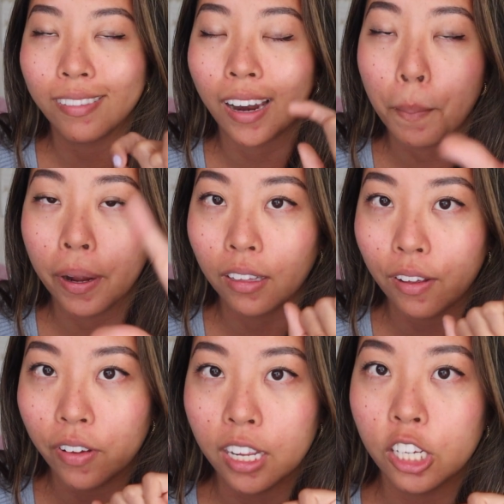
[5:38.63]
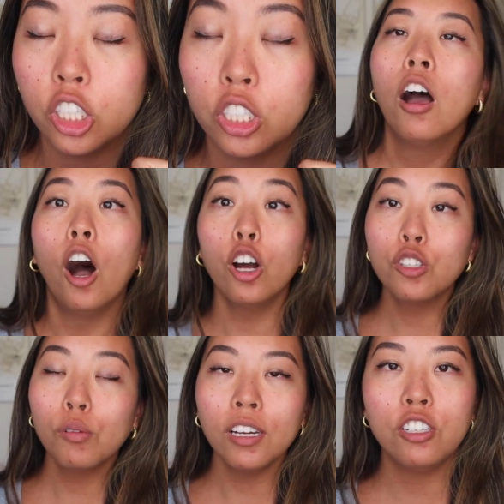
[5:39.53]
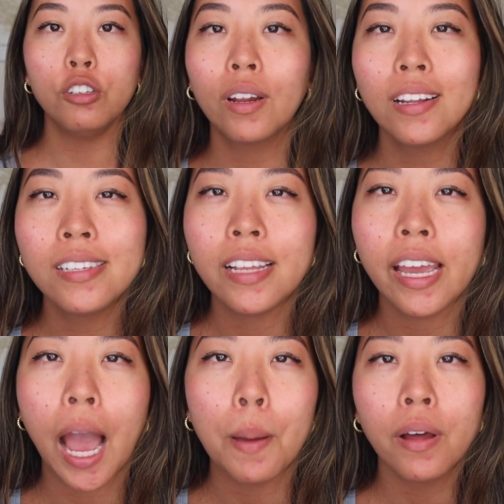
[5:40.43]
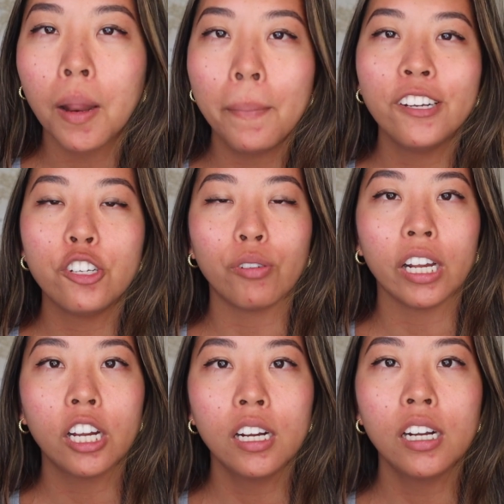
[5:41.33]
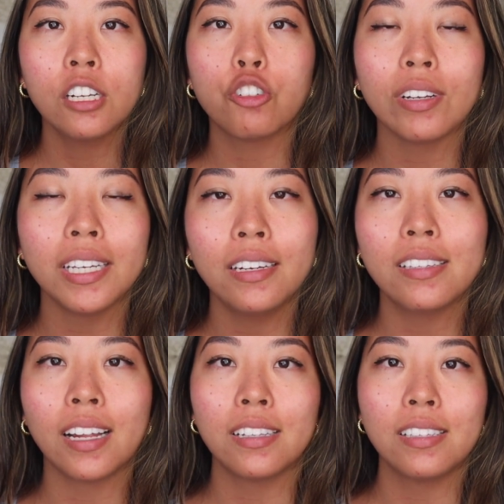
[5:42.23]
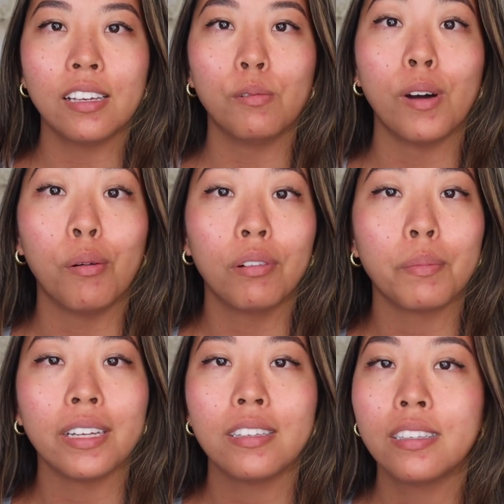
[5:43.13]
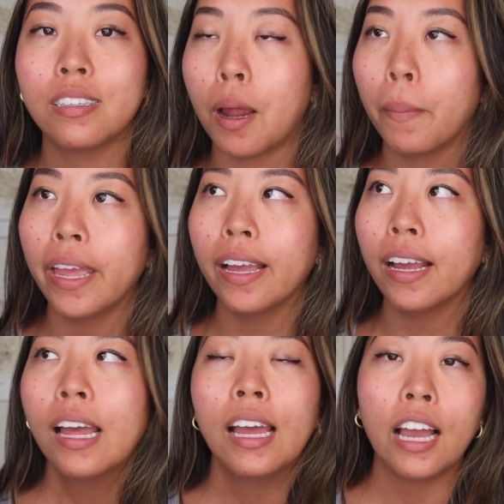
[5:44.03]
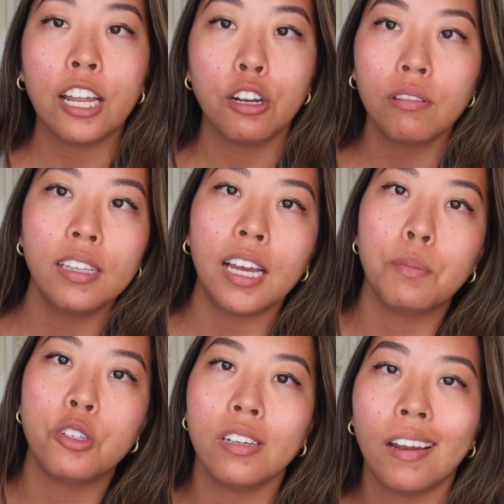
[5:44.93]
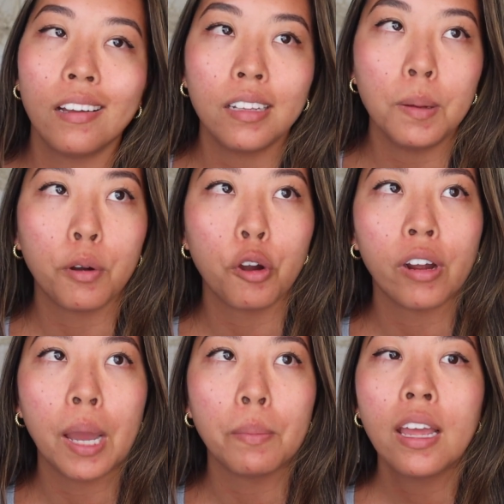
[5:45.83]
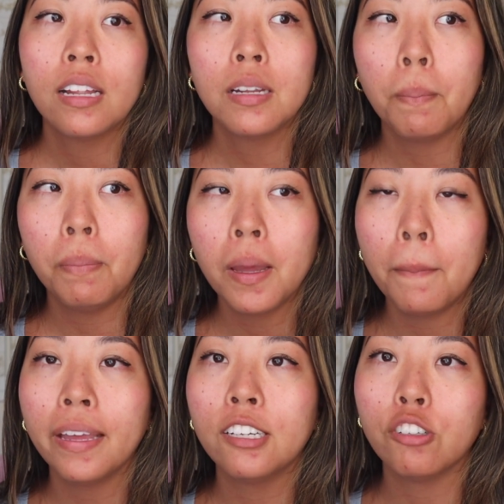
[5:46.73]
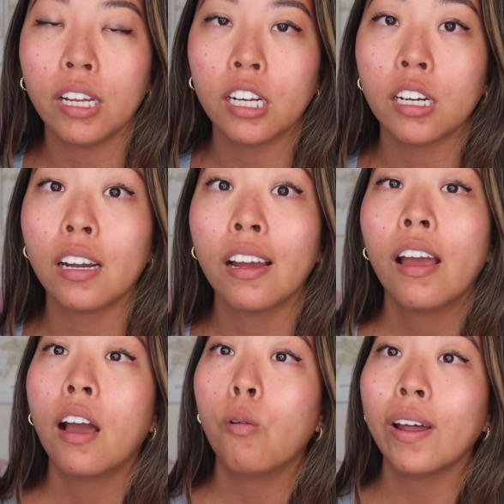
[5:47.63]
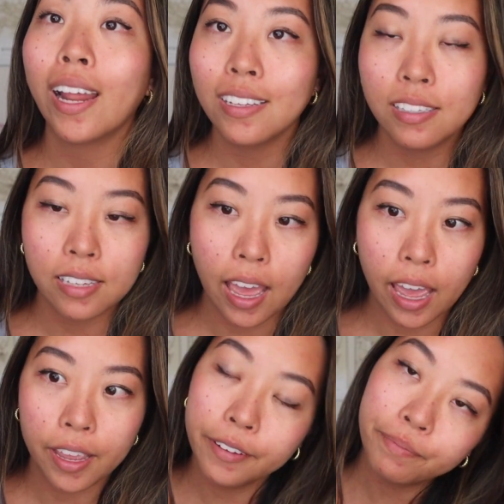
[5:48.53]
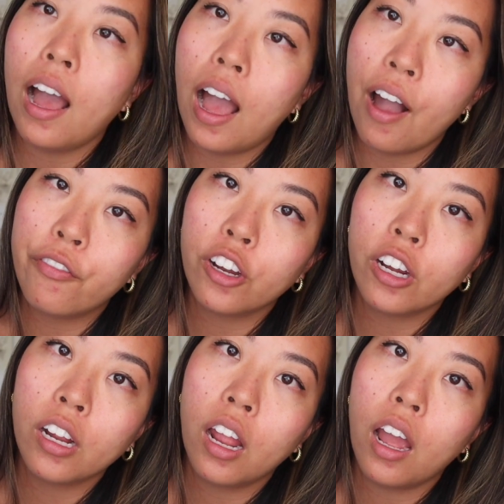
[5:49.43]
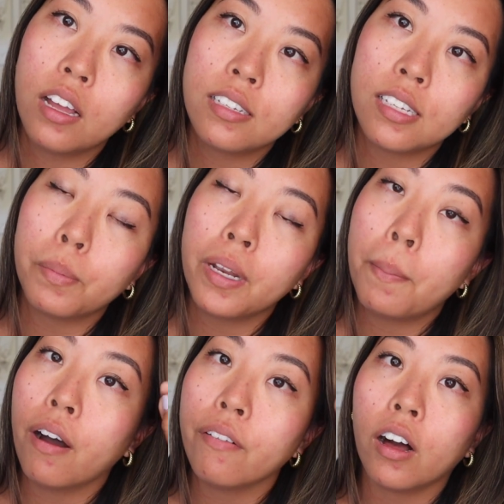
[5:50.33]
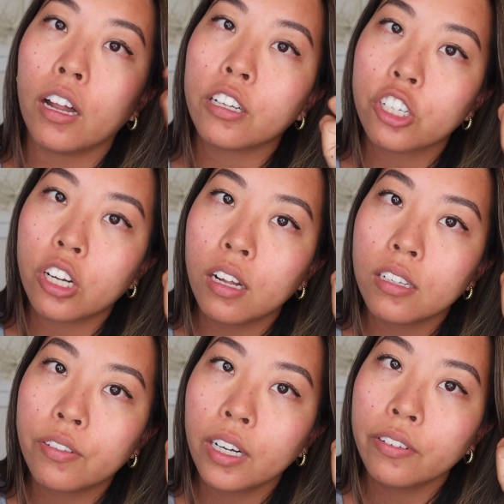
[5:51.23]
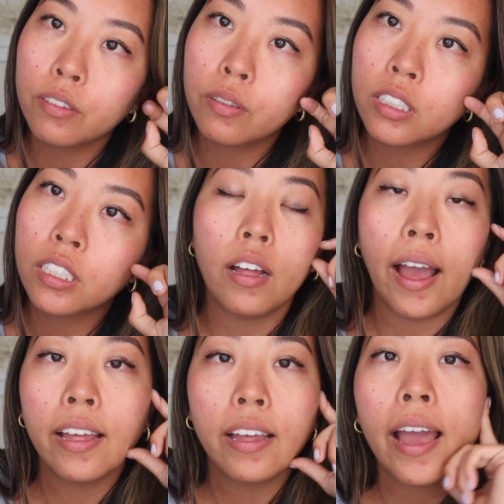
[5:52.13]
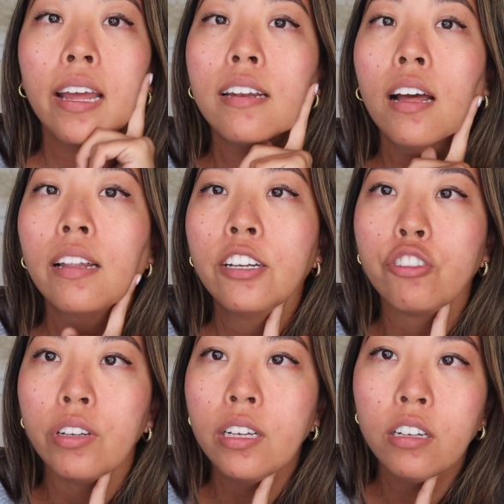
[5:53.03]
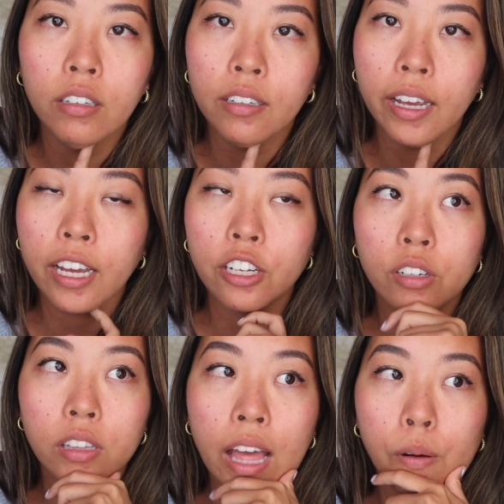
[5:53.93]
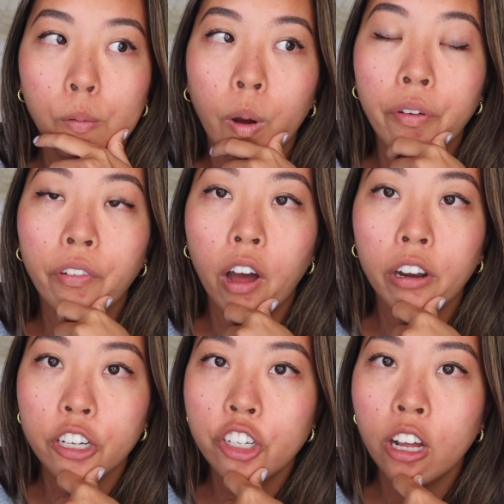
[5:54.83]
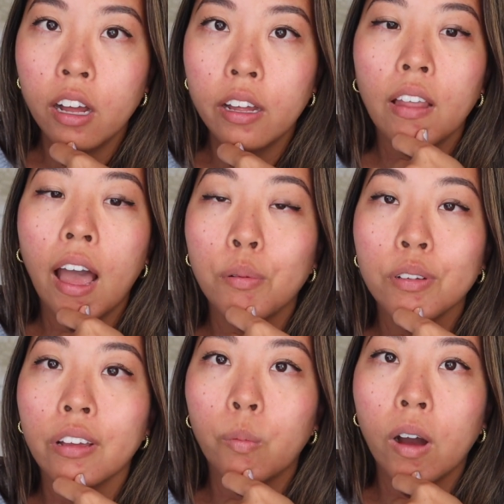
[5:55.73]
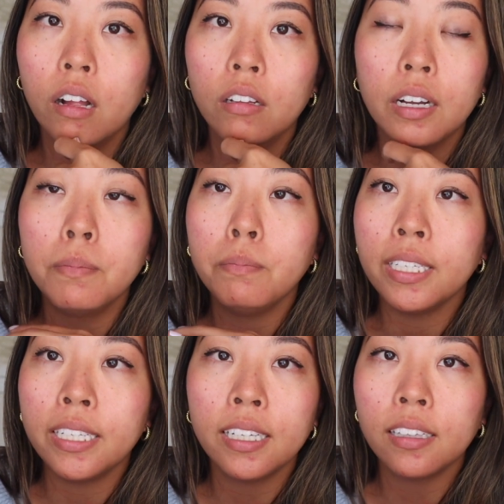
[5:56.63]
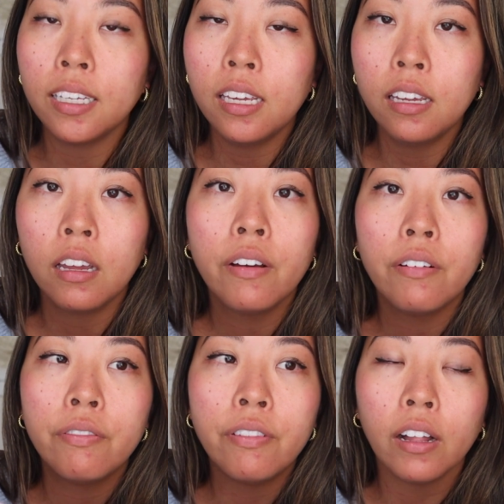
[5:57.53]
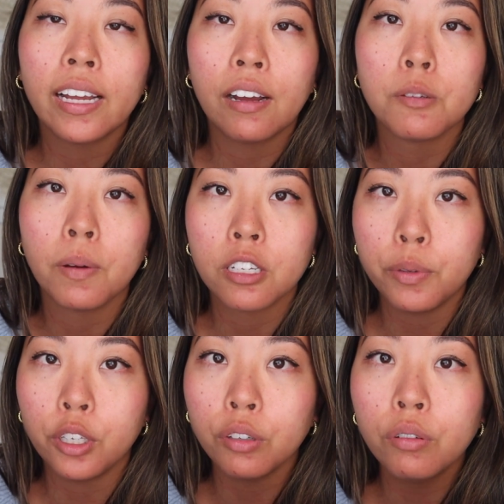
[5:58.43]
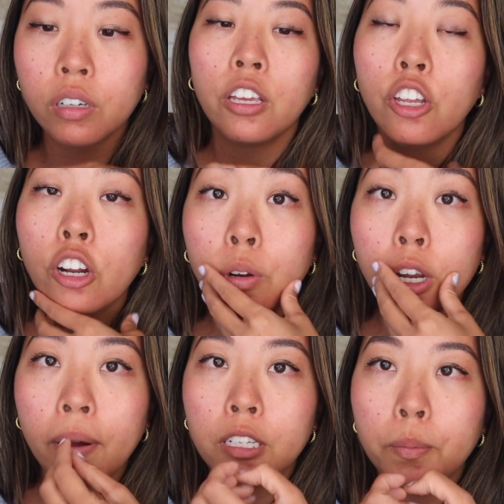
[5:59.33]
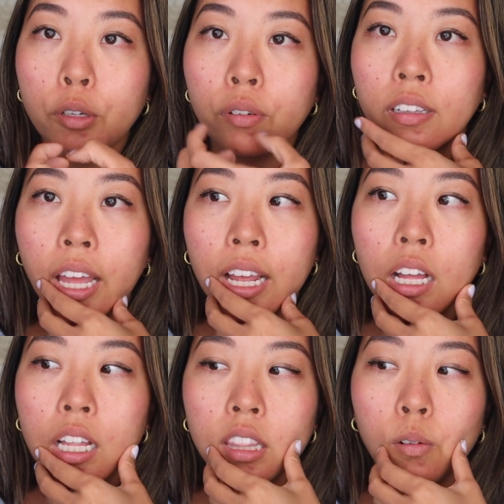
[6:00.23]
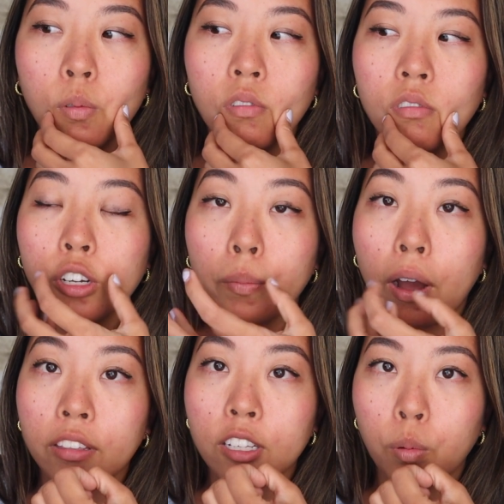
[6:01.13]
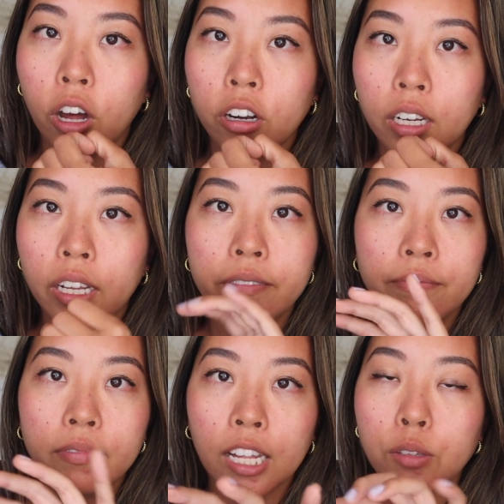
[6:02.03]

that I barely finished. Also, I do want to say I'm not a big drinker. Drinking does not sit well with my stomach. I don't think I'm genetically programmed to be a big drinker. When I say after somebody bought vodka shots for everyone, I had not like drinking all night. I took that one vodka shot. I was unwell. Immediately felt like I was about to puke. You know when you're about to puke and like your mouth gets watery? That's